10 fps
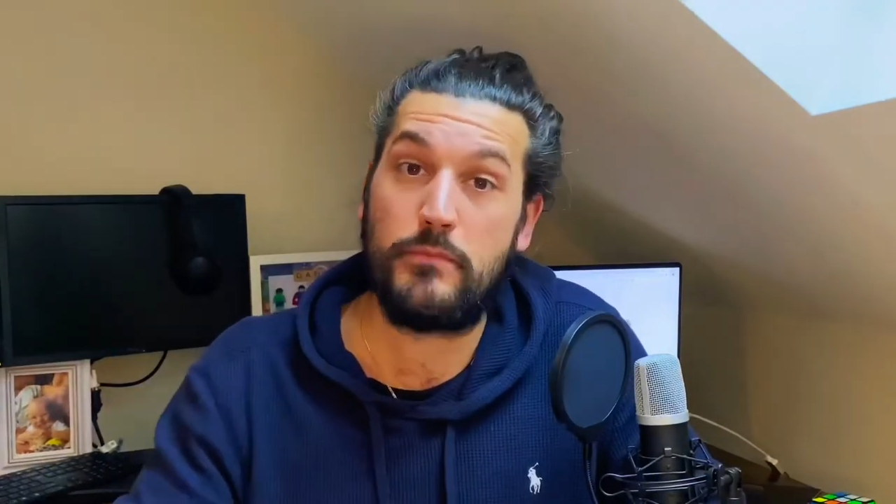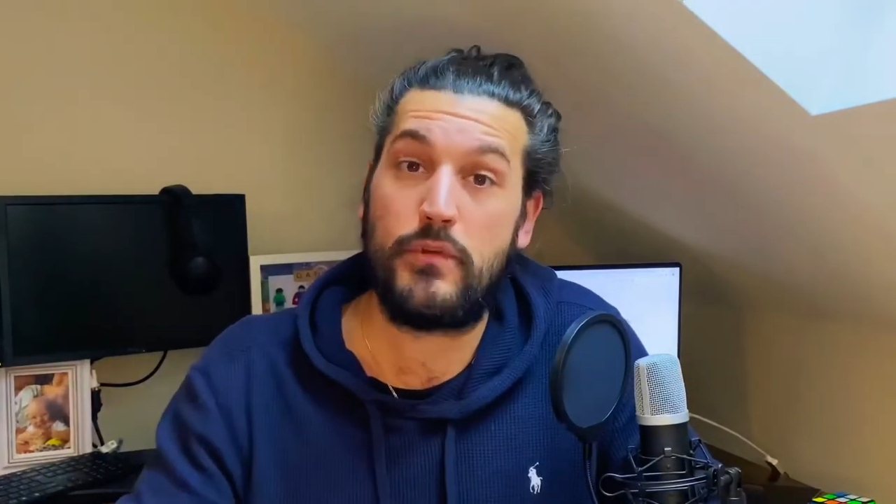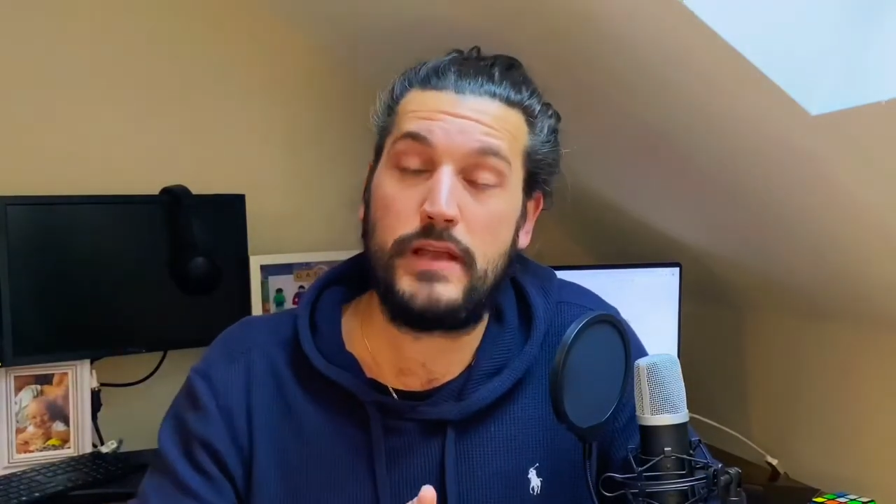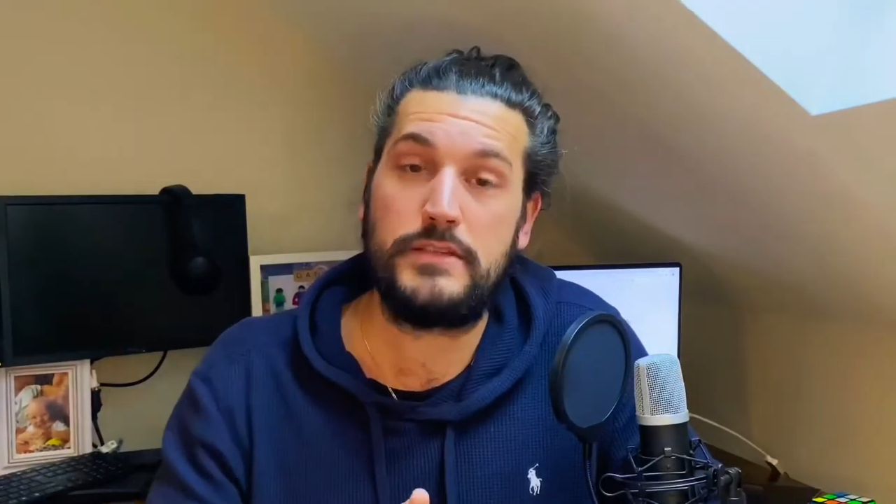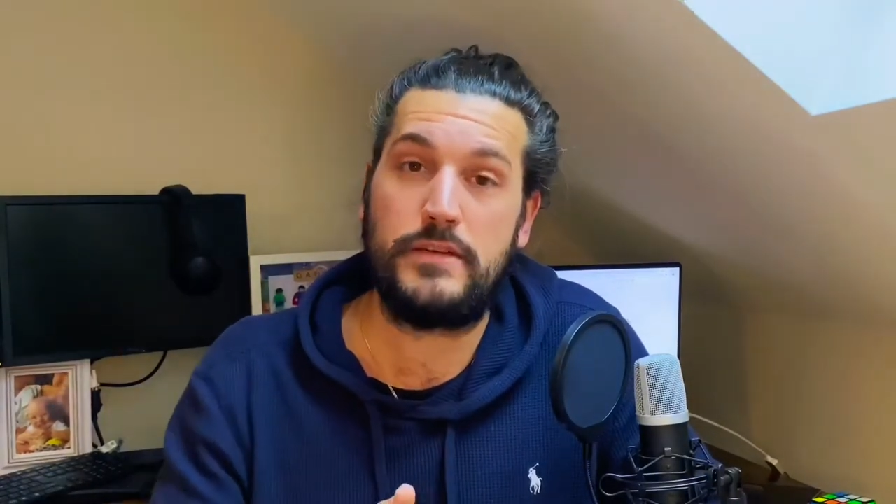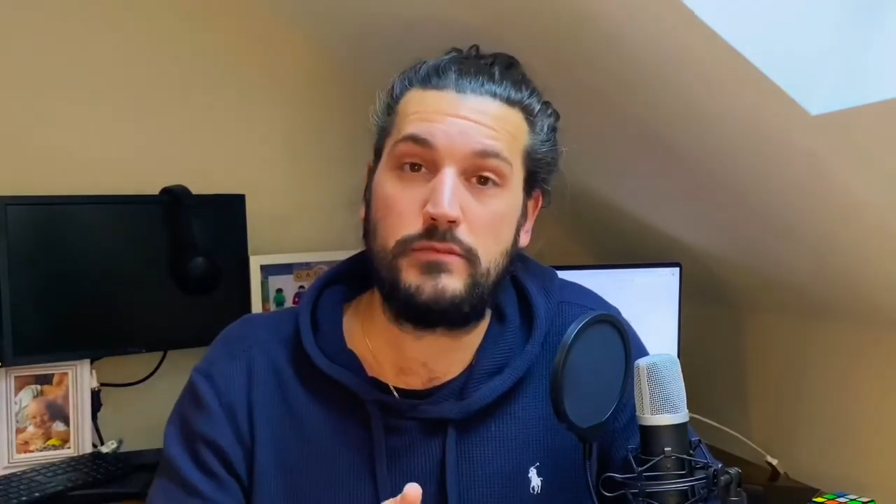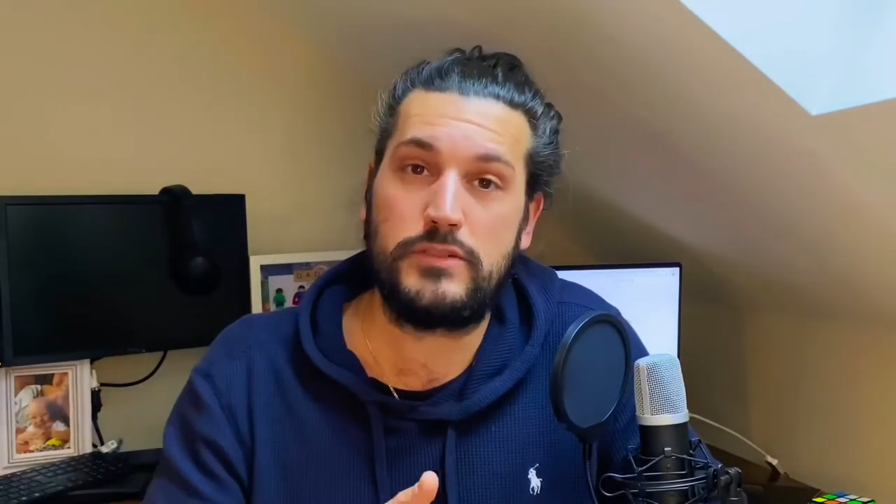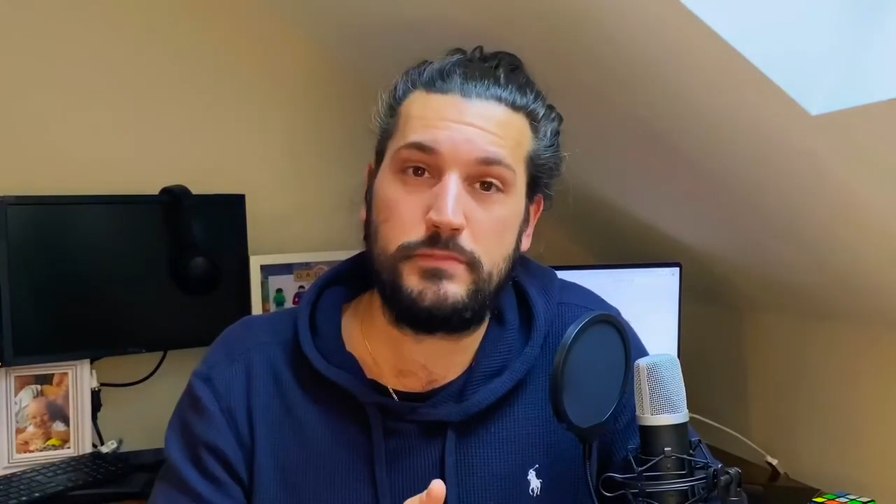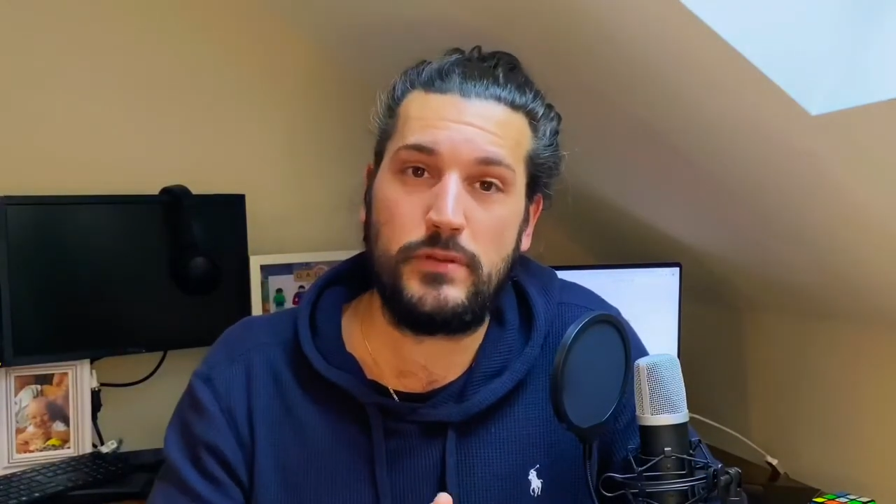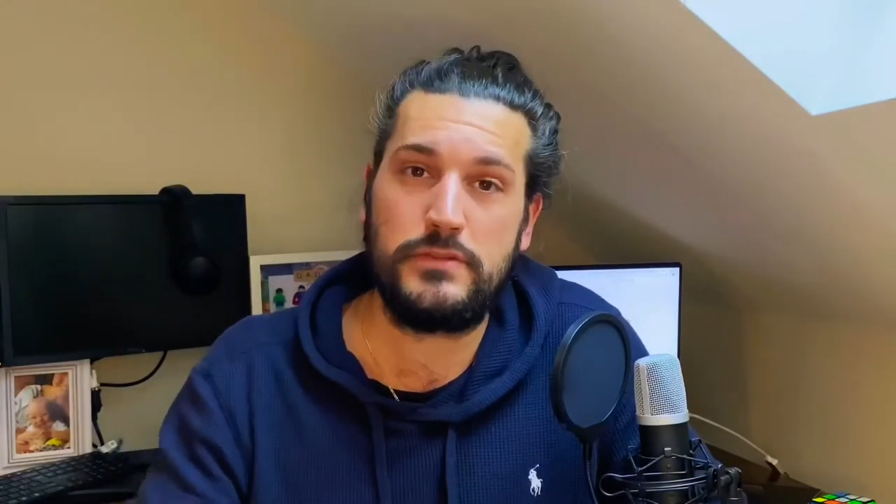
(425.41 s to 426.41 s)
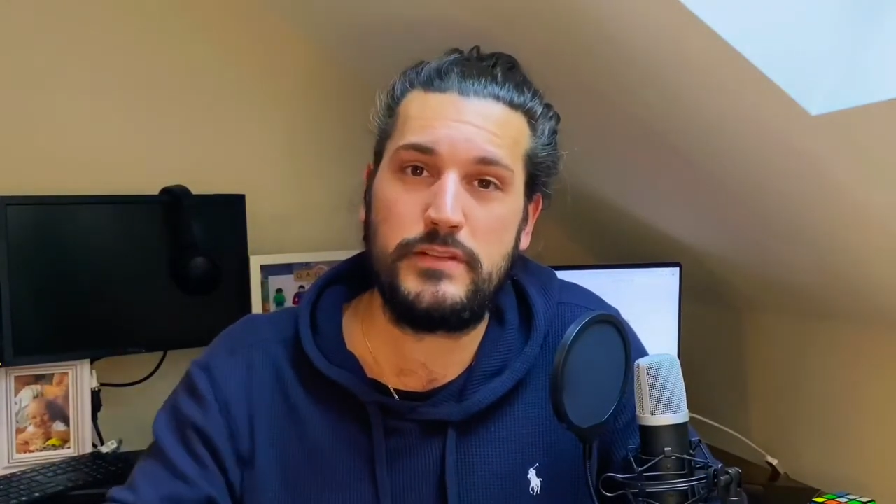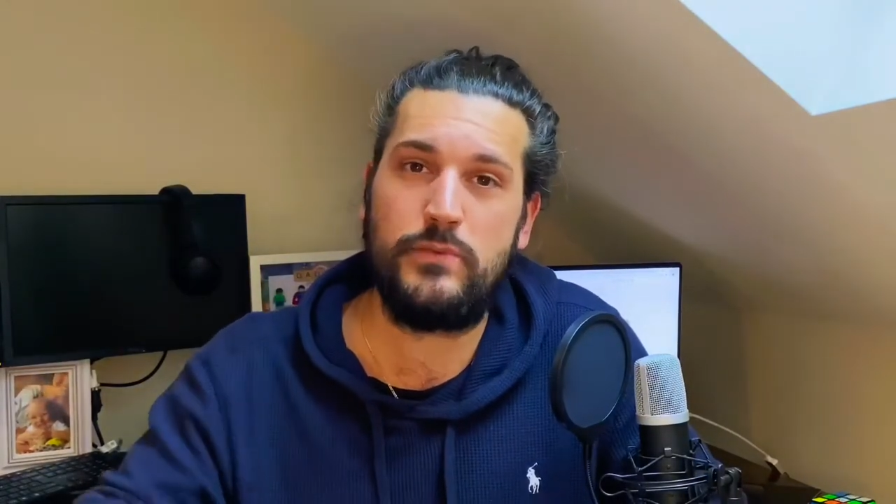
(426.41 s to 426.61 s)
present, and responsive,